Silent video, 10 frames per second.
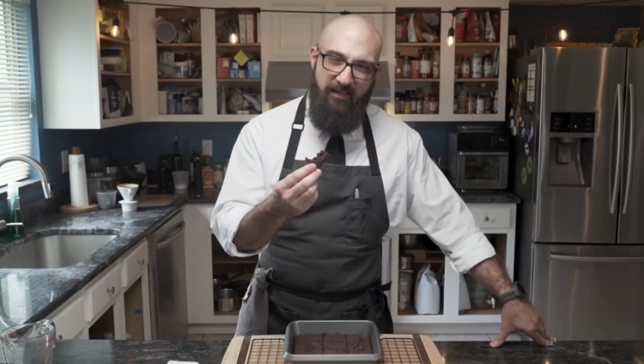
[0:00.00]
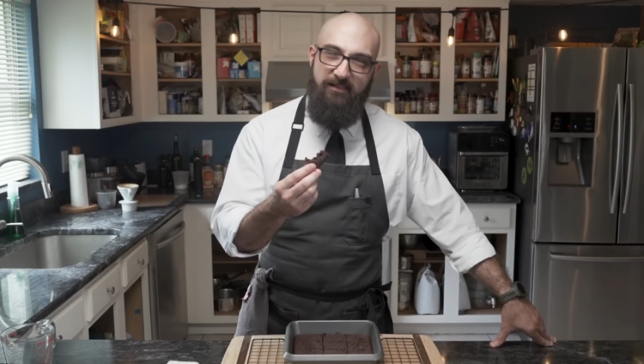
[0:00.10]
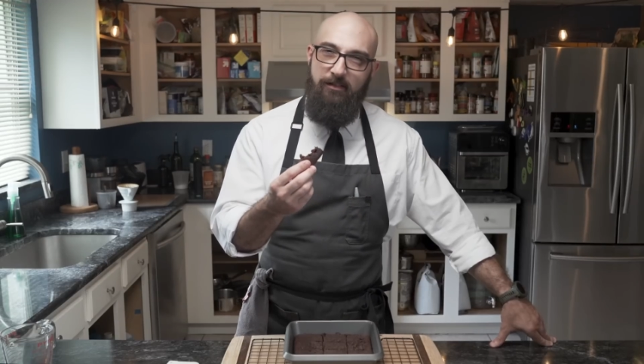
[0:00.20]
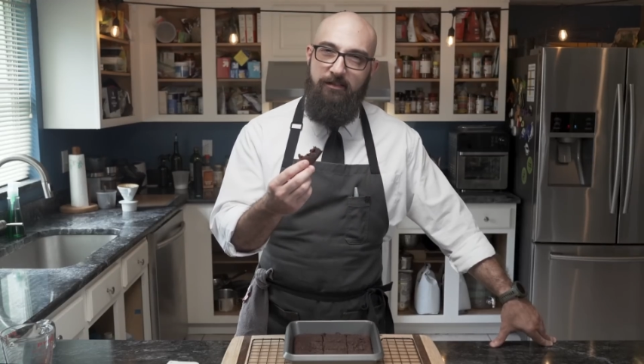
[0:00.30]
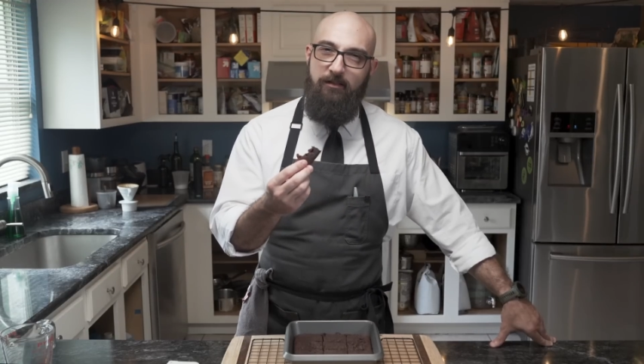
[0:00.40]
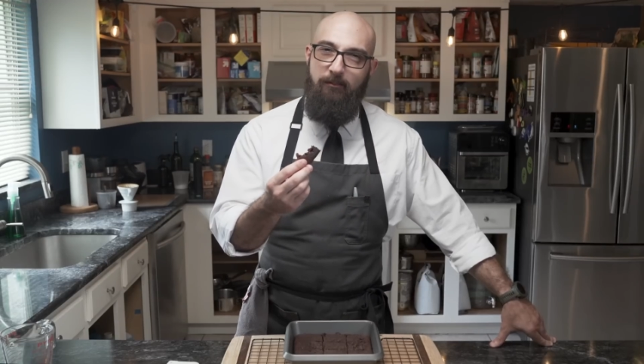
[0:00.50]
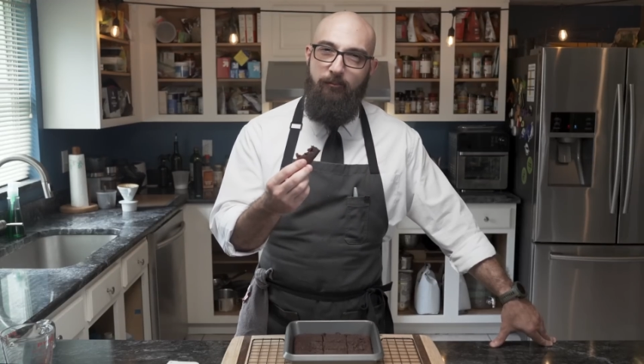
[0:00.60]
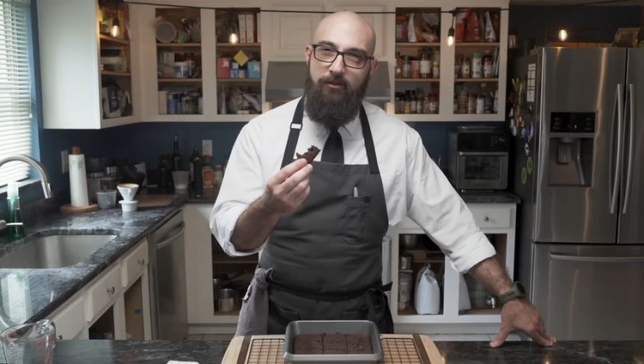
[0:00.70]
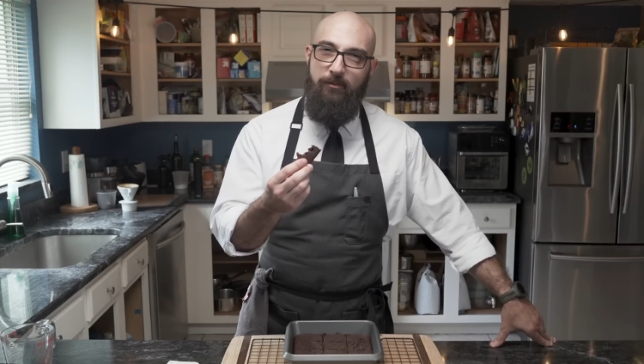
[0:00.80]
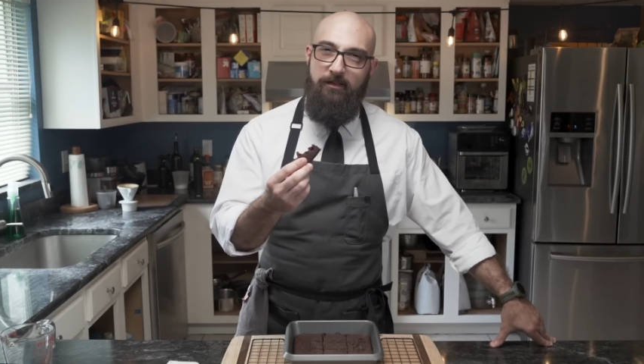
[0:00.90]
Some needs a little bit
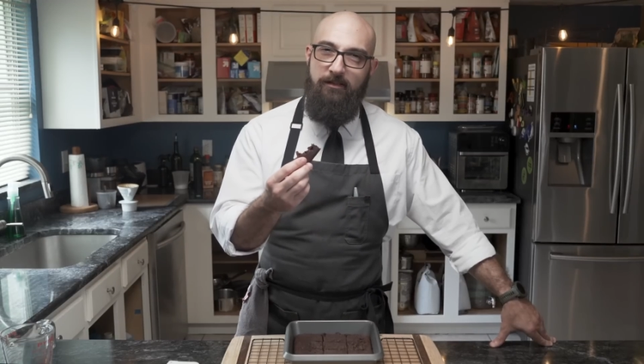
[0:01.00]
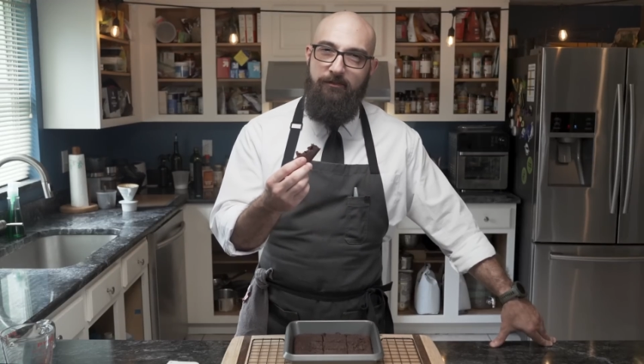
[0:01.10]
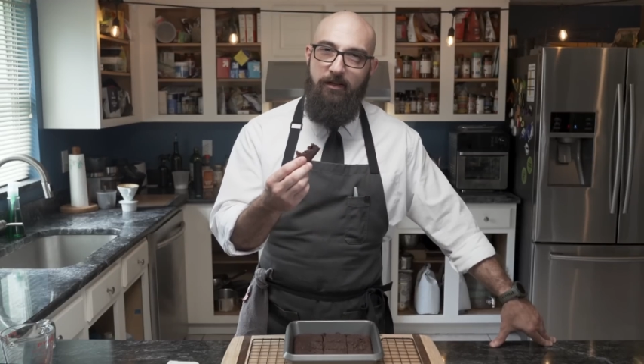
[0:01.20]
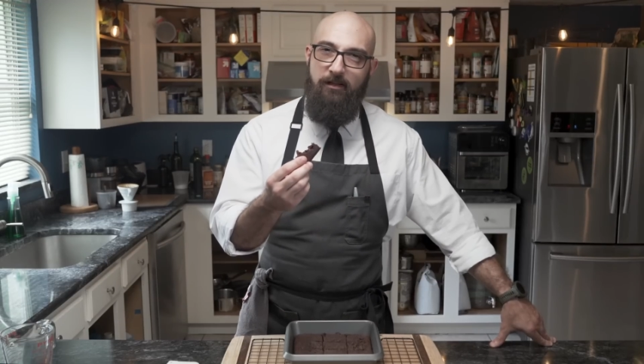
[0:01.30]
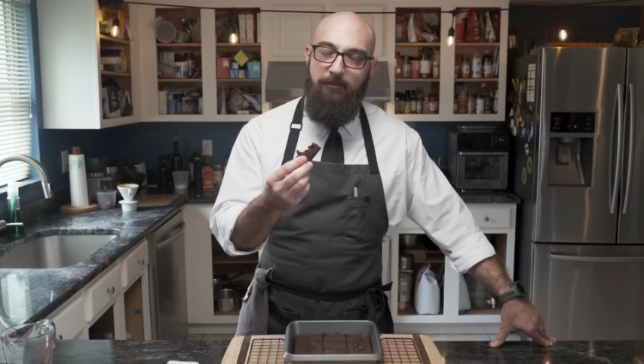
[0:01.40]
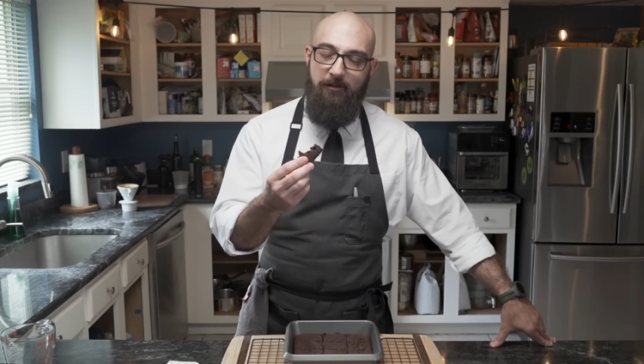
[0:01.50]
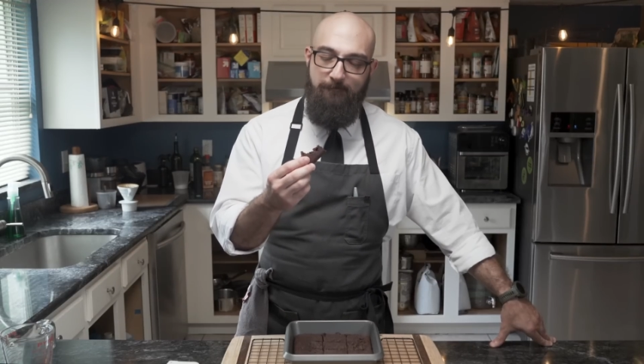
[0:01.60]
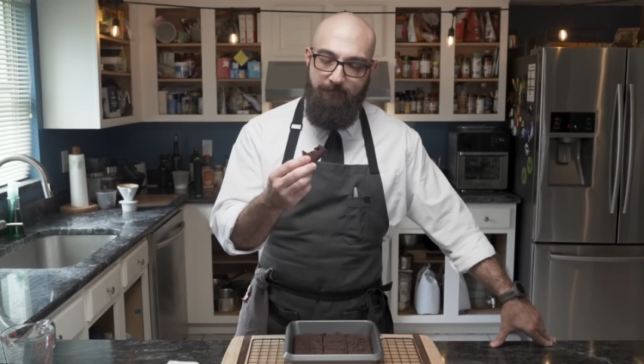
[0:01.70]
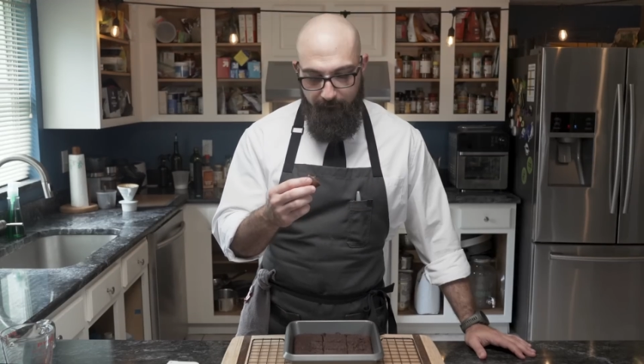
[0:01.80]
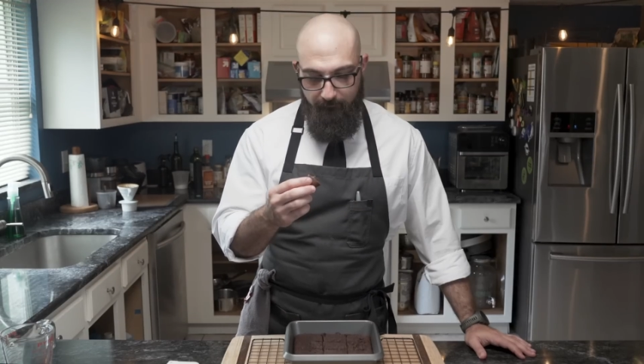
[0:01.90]
more sweetness, if you ask me.
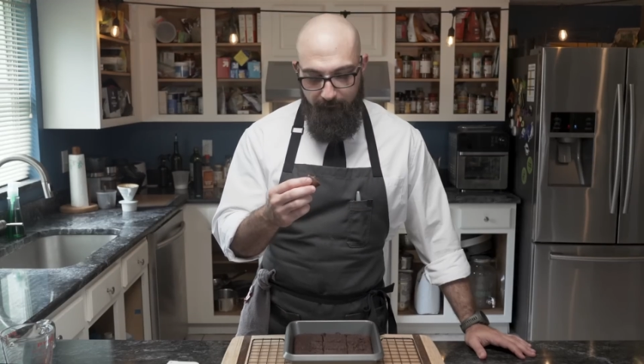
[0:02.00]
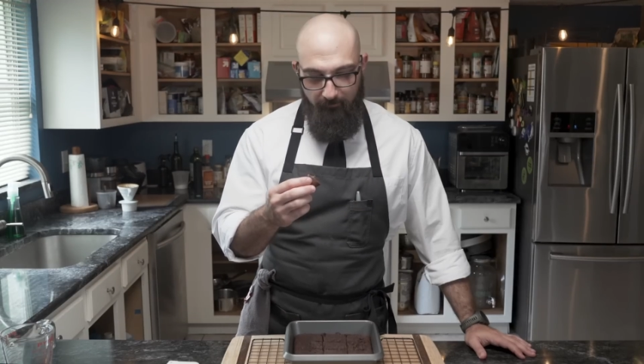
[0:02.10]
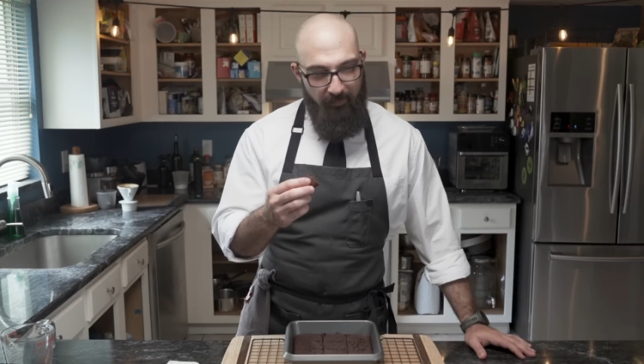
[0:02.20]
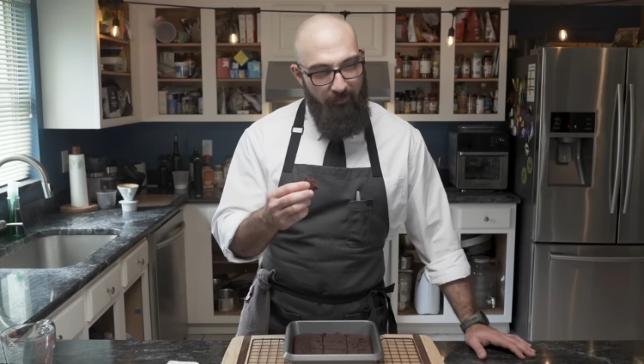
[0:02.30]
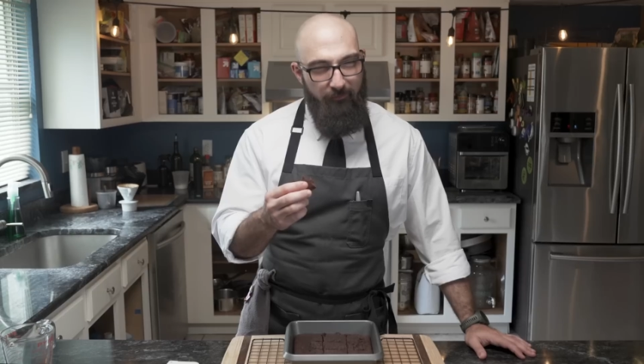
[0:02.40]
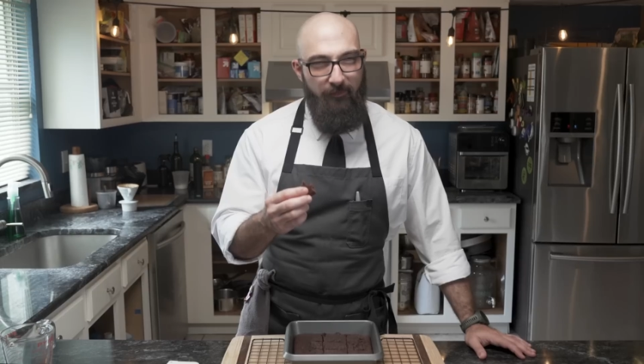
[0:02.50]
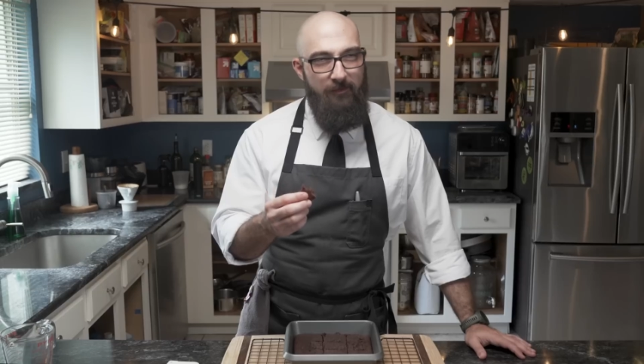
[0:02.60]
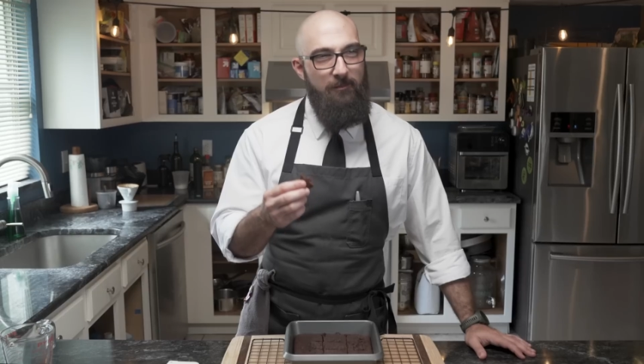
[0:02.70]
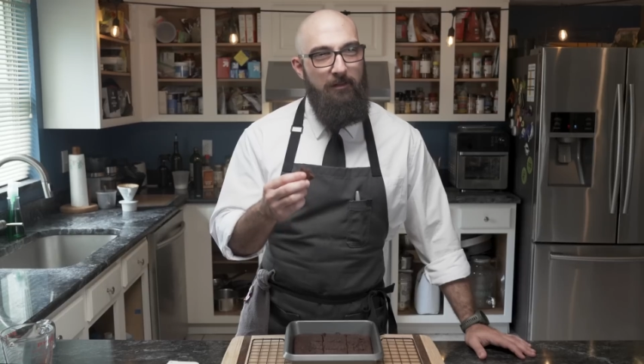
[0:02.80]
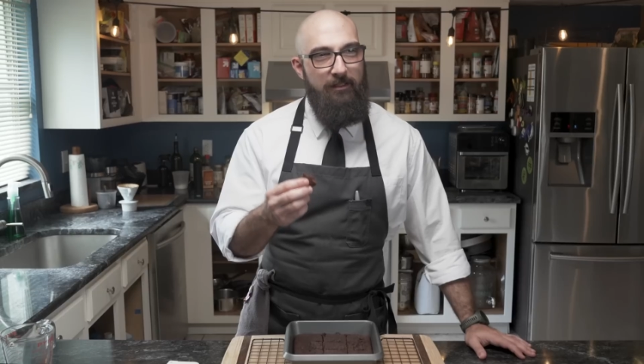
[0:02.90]
A little
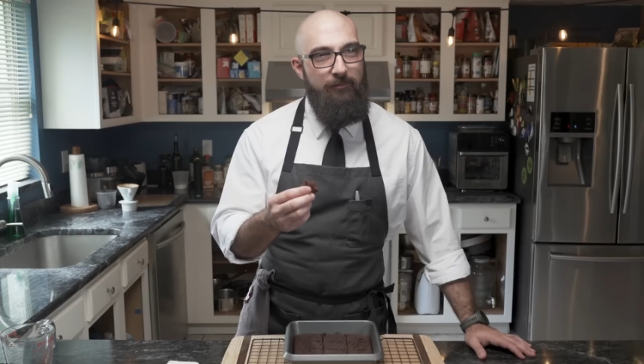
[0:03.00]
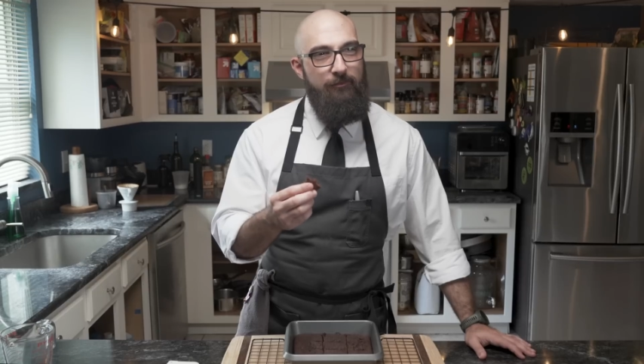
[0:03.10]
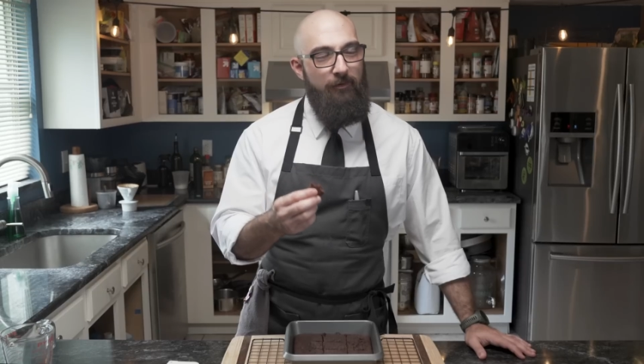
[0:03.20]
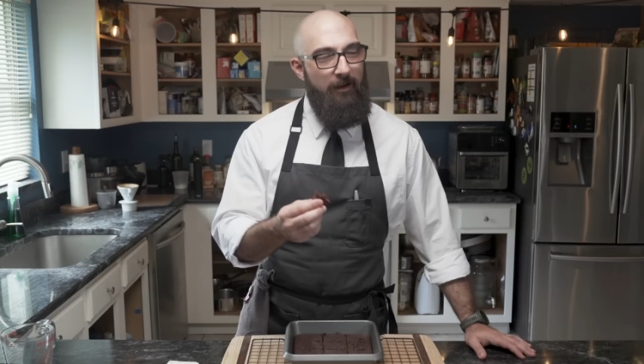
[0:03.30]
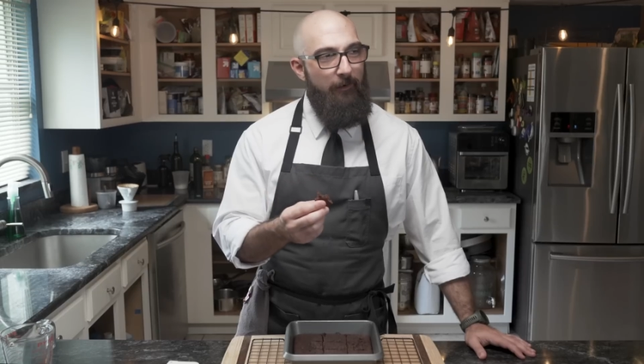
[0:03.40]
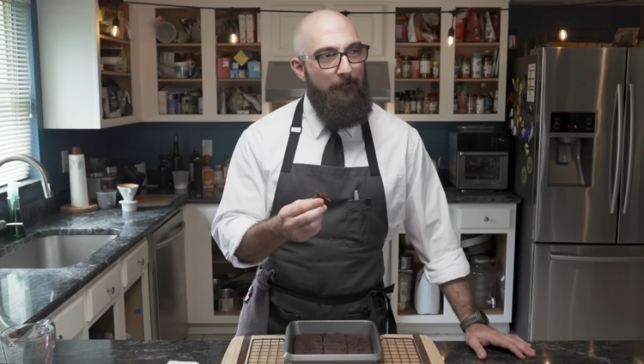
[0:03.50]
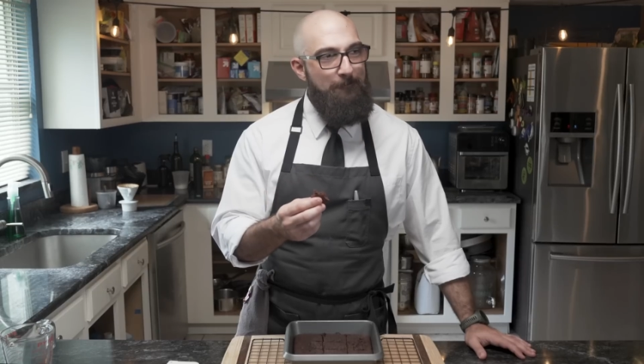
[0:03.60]
fudgy, but a little drier.